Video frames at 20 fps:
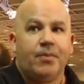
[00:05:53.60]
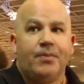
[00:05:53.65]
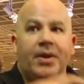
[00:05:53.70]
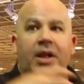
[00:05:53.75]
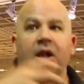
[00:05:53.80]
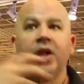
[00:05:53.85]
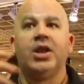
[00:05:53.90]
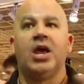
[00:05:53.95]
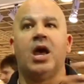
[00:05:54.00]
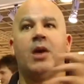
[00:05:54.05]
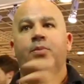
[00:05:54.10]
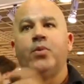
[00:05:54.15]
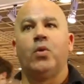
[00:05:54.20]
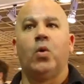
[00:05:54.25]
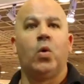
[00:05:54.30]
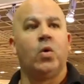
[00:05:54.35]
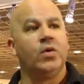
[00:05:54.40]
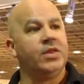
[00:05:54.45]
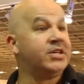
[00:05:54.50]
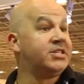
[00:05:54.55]
build-up
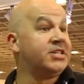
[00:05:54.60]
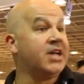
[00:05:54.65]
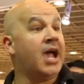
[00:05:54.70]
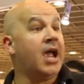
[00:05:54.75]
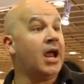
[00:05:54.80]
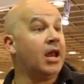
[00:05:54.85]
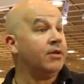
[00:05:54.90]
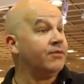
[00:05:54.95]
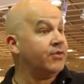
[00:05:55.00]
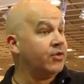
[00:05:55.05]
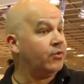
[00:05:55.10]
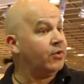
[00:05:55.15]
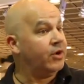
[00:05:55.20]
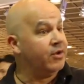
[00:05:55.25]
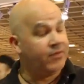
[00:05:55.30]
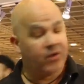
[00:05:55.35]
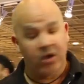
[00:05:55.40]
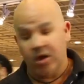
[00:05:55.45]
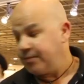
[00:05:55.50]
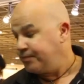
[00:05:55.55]
or the tail of the
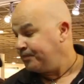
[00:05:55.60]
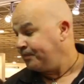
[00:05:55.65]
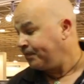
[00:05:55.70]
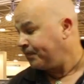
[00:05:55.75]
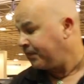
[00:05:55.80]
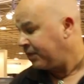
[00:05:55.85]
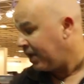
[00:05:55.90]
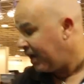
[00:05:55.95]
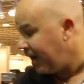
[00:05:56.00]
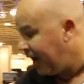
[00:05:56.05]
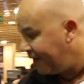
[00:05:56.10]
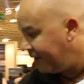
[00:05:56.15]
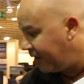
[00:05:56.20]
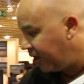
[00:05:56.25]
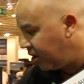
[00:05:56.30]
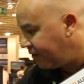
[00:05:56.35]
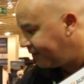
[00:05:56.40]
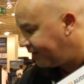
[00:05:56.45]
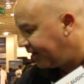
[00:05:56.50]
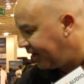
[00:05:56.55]
reverb. And
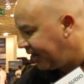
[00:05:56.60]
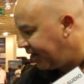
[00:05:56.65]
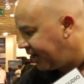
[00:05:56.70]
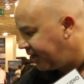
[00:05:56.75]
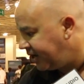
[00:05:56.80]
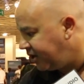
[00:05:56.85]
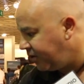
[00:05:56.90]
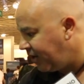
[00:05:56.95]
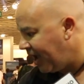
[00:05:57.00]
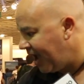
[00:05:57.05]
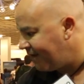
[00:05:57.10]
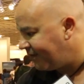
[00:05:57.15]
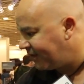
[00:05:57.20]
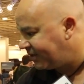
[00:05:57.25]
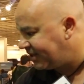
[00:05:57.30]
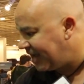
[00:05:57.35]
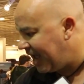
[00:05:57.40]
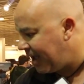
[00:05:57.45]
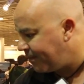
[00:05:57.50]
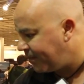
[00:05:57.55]
then over here, you have a
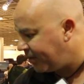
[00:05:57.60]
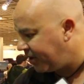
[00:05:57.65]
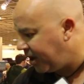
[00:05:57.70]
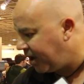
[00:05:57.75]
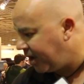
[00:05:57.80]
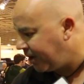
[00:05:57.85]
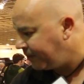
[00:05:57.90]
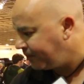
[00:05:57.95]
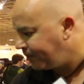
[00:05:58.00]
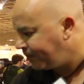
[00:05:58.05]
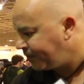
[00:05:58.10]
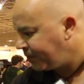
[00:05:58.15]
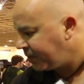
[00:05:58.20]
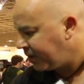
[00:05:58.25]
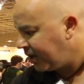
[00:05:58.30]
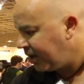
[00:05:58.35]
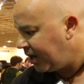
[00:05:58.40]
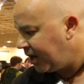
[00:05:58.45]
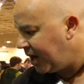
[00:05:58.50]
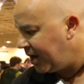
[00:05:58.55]
dampener,
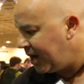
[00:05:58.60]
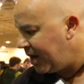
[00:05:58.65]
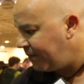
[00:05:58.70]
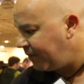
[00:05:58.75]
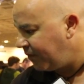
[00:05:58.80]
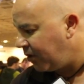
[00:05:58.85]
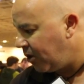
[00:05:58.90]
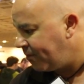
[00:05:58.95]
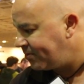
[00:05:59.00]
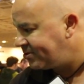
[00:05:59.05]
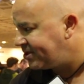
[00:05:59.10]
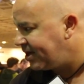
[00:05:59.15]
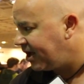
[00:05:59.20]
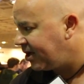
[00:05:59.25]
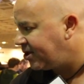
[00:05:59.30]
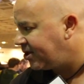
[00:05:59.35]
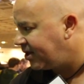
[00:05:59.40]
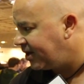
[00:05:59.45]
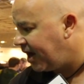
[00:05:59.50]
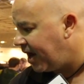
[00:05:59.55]
an envelope
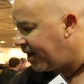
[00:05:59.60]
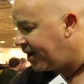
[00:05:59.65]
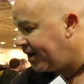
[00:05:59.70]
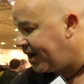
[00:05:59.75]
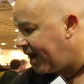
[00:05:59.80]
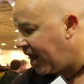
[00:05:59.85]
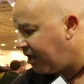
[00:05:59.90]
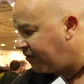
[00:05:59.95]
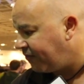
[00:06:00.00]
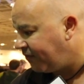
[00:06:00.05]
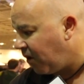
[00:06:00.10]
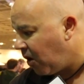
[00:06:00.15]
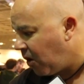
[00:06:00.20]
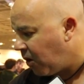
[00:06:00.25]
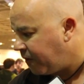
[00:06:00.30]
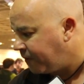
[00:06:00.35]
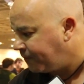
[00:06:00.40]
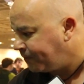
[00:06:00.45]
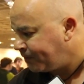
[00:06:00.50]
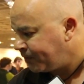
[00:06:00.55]
section, and an
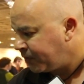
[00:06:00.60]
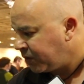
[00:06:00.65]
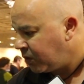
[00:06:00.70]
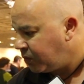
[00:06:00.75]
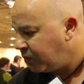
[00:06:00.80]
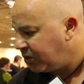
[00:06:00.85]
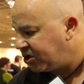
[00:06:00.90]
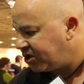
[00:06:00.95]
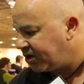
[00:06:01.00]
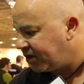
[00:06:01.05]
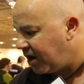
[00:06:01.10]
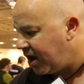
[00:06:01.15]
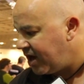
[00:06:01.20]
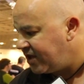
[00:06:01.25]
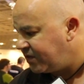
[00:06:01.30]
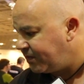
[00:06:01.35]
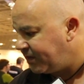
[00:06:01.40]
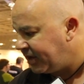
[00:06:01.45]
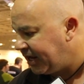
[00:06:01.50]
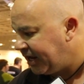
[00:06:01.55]
LFO, which can
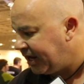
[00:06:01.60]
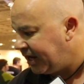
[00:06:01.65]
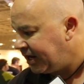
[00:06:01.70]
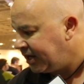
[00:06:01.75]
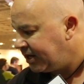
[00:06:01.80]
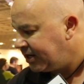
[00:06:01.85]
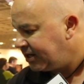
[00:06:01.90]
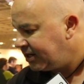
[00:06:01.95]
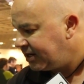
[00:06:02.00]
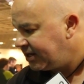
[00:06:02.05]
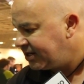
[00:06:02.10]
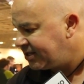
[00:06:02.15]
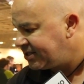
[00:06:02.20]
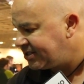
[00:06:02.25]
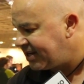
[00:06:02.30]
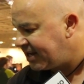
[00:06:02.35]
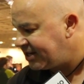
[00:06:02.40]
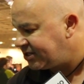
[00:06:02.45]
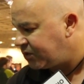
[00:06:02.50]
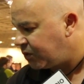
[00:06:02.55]
either be
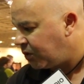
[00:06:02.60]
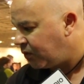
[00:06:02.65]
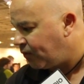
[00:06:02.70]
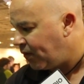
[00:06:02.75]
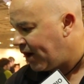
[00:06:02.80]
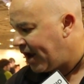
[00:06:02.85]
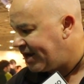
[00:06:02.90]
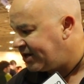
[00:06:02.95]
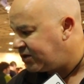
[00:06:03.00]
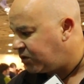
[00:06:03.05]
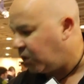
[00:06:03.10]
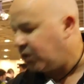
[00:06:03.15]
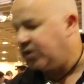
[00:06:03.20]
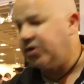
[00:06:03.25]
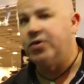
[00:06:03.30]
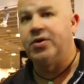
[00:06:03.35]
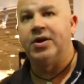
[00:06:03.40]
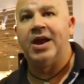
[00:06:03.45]
set to a rate or you